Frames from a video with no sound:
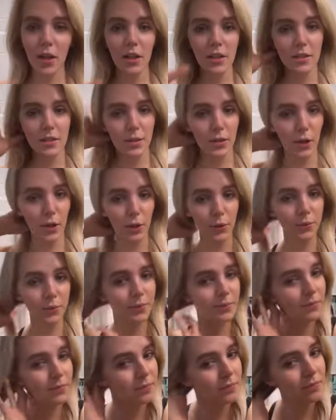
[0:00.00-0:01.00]
you a lot,
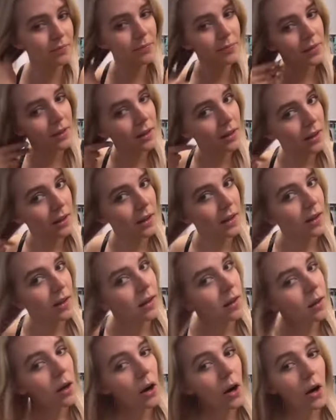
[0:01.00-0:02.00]
so.
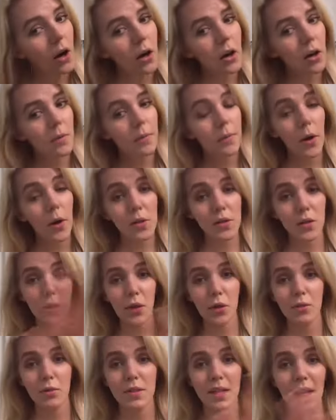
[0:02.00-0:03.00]

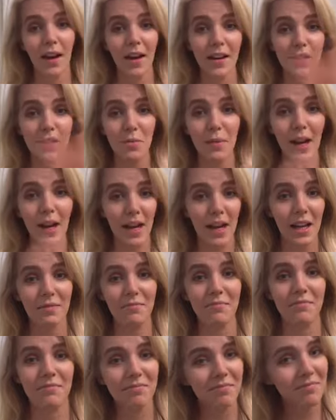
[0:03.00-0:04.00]
Also, say hi to
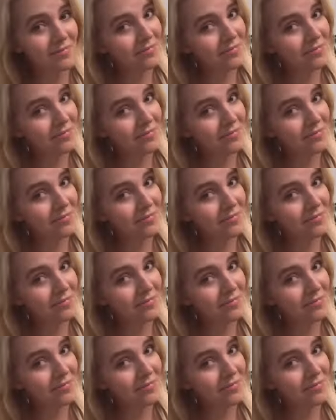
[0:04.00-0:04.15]
Mary.